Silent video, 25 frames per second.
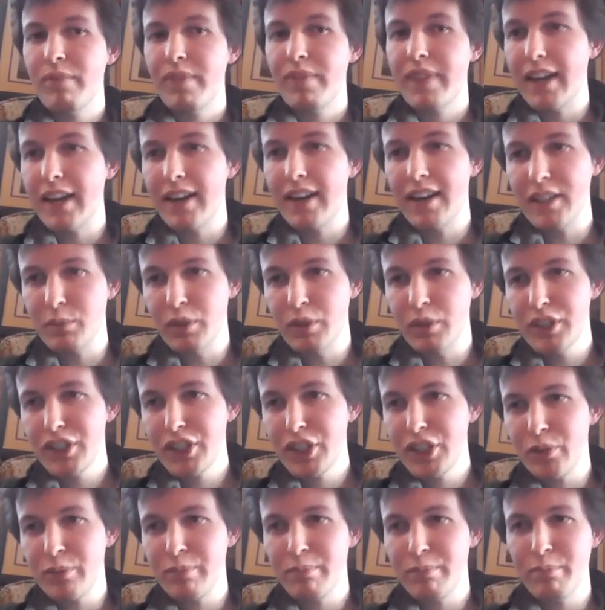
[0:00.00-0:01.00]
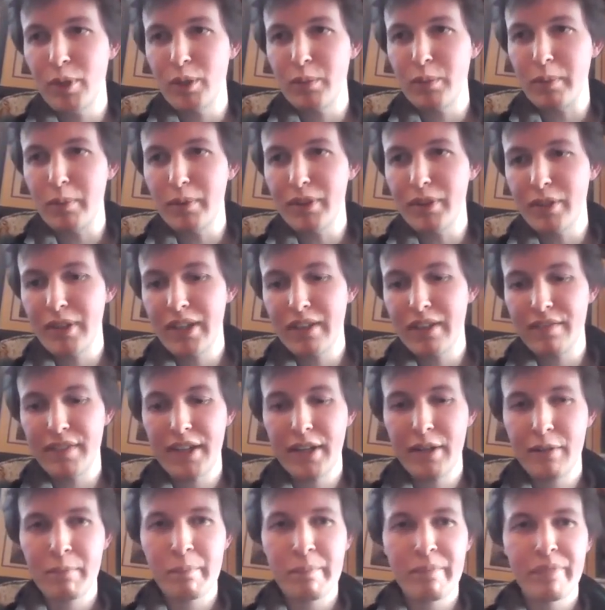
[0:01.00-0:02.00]
That last one is new. Most people don't have
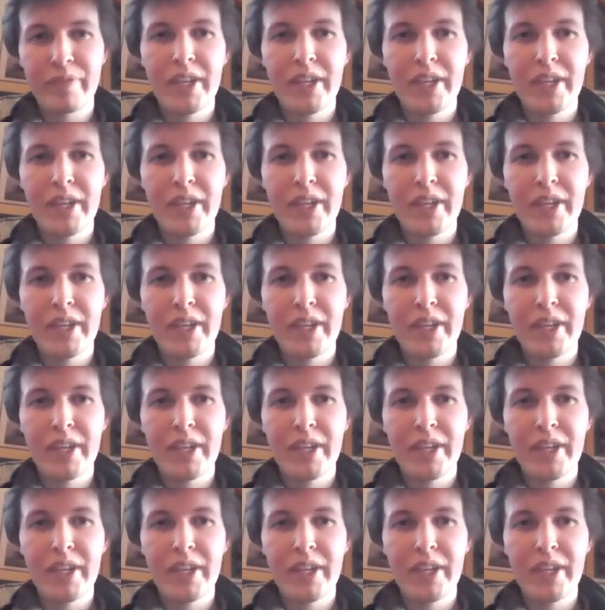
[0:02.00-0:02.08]
that.